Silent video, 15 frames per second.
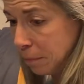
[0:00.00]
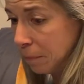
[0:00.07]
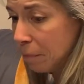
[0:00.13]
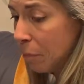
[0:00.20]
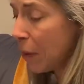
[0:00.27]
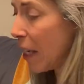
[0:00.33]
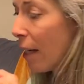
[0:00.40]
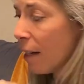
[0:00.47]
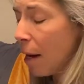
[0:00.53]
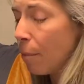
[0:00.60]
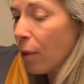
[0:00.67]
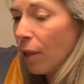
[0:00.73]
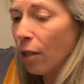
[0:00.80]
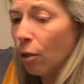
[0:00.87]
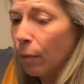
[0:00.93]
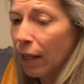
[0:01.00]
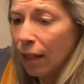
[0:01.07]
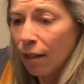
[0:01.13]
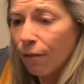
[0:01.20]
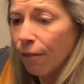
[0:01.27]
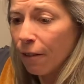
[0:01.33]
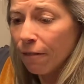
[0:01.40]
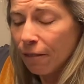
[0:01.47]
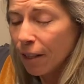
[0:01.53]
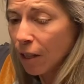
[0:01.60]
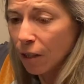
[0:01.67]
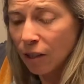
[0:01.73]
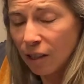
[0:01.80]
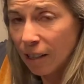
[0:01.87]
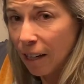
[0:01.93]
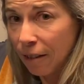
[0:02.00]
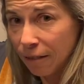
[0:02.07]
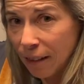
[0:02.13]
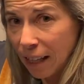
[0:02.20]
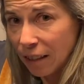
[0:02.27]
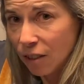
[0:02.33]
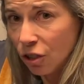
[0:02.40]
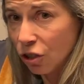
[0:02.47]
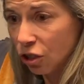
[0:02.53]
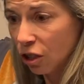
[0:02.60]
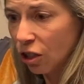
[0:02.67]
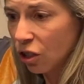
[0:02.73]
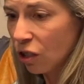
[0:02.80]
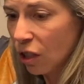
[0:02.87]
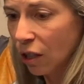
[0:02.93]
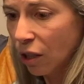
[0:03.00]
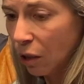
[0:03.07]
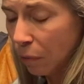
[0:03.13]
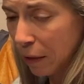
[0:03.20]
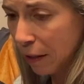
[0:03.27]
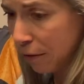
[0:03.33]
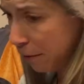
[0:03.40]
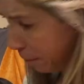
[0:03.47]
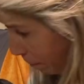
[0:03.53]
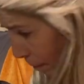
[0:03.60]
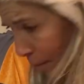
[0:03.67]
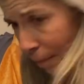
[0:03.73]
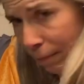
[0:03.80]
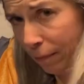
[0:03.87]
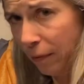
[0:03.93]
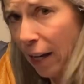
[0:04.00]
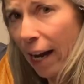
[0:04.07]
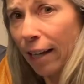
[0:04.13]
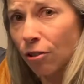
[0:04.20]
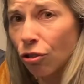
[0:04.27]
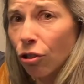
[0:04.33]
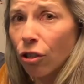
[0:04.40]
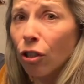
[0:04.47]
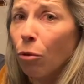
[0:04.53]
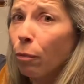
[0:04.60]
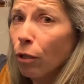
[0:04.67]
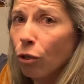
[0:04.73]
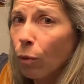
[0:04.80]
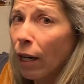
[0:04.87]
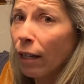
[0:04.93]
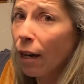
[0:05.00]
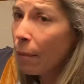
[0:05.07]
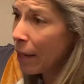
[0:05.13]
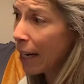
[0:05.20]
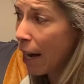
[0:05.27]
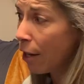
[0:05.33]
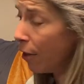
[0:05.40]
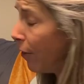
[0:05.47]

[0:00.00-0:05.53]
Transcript: Beat it up a little bit if it feels stiff. That's usually just a little bit of extra soap or sweat coming out of